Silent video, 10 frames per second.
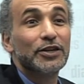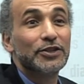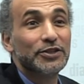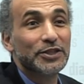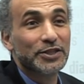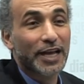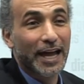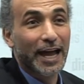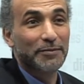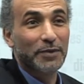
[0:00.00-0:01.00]
this,
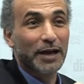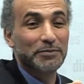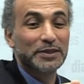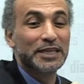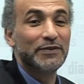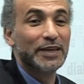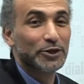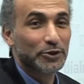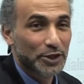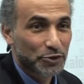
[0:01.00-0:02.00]
I, am I'm giving
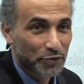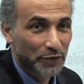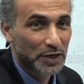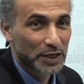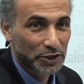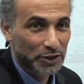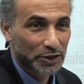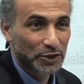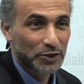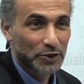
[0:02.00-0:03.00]
you this
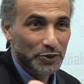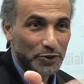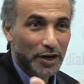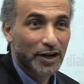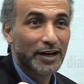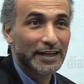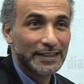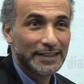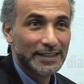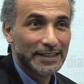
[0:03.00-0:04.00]
revelation, you are
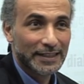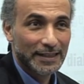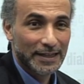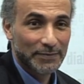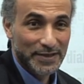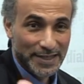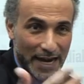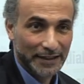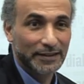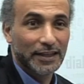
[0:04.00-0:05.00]
in, in
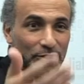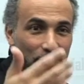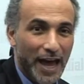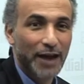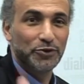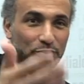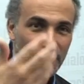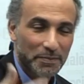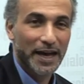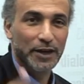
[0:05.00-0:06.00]
debt. You have to
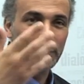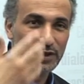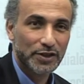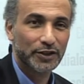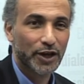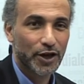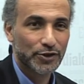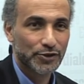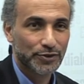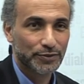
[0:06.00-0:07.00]
come back with an
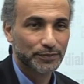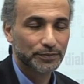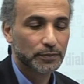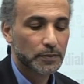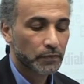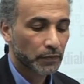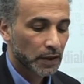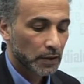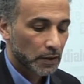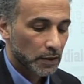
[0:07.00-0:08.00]
answer.
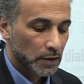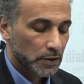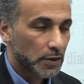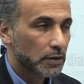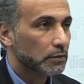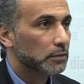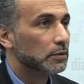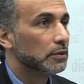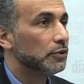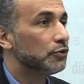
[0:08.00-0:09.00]
So,
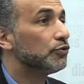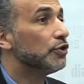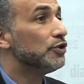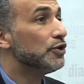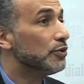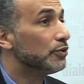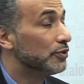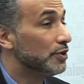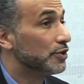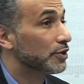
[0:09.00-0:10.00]
to renew
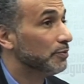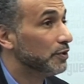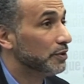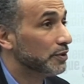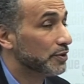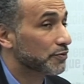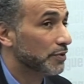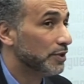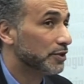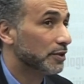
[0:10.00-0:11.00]
to this community its
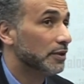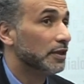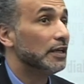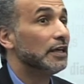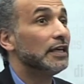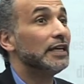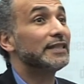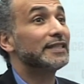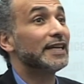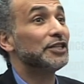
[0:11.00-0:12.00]
religion,
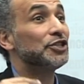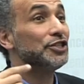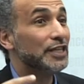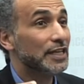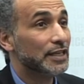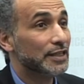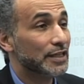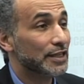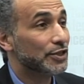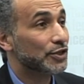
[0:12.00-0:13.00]
it tajdid
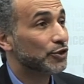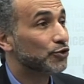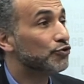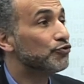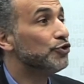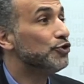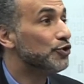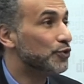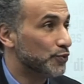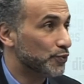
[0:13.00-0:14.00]
is to
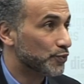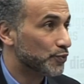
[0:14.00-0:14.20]
renew.